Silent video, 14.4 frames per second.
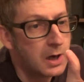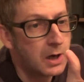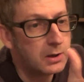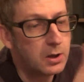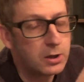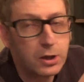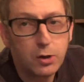
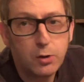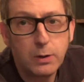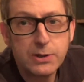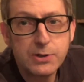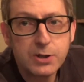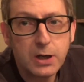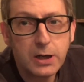And like I
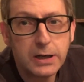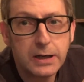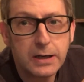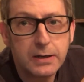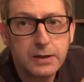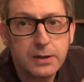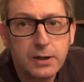always say,
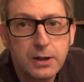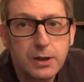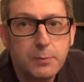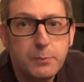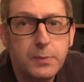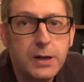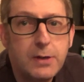
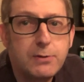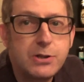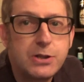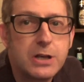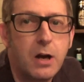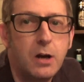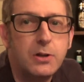beer is
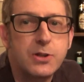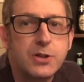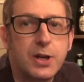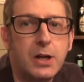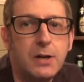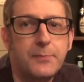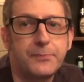the
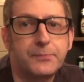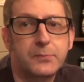answer,